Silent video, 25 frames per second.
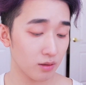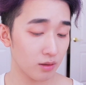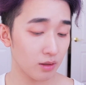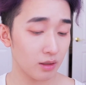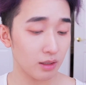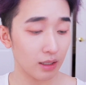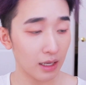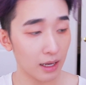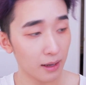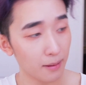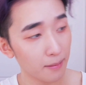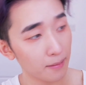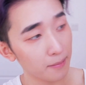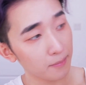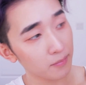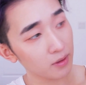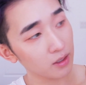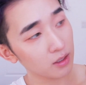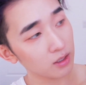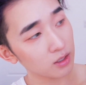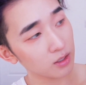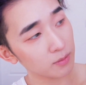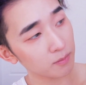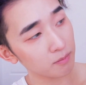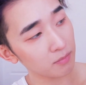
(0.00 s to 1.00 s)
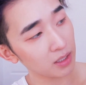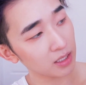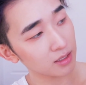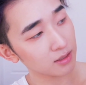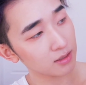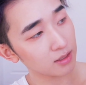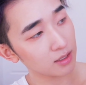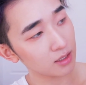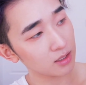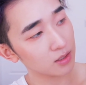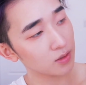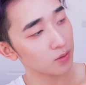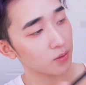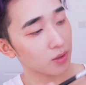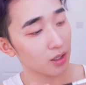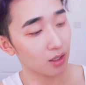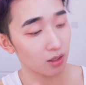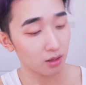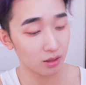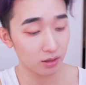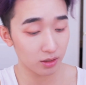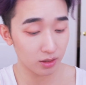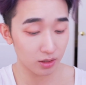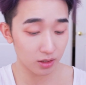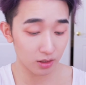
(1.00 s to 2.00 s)
Yeah, I'm going to mix these two
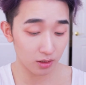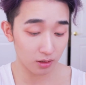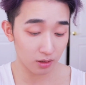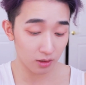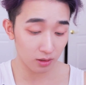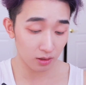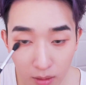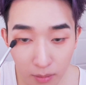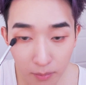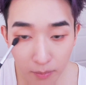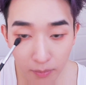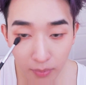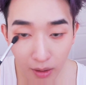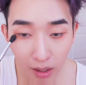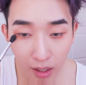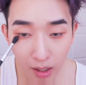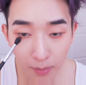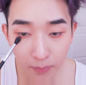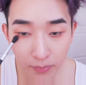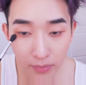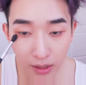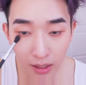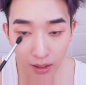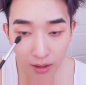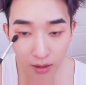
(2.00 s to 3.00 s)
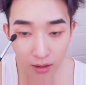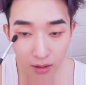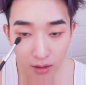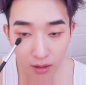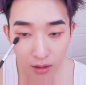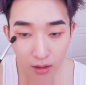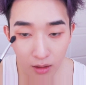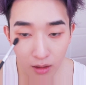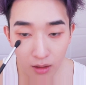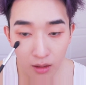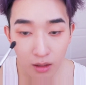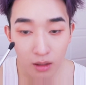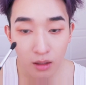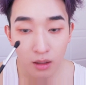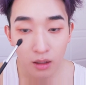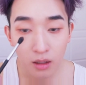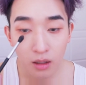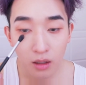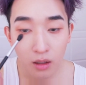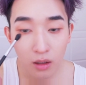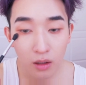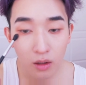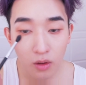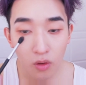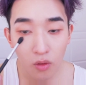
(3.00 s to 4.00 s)
colors. Pop that
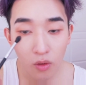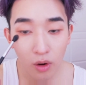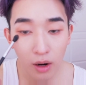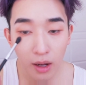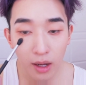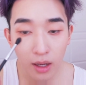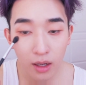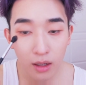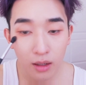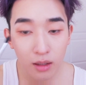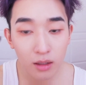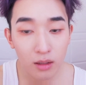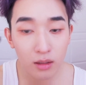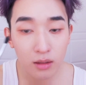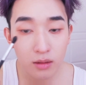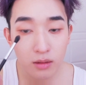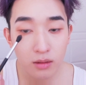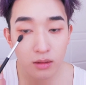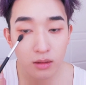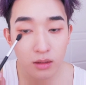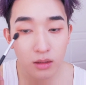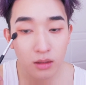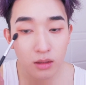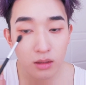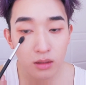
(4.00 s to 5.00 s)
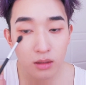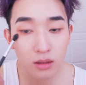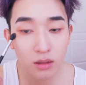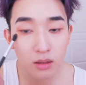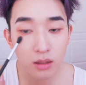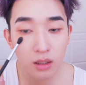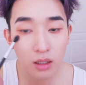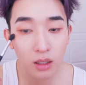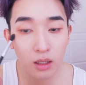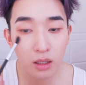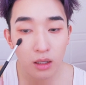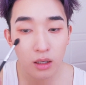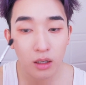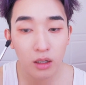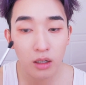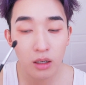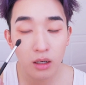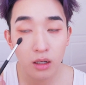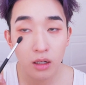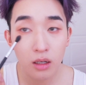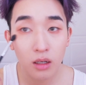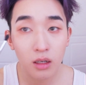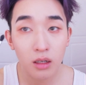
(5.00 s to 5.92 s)
right here.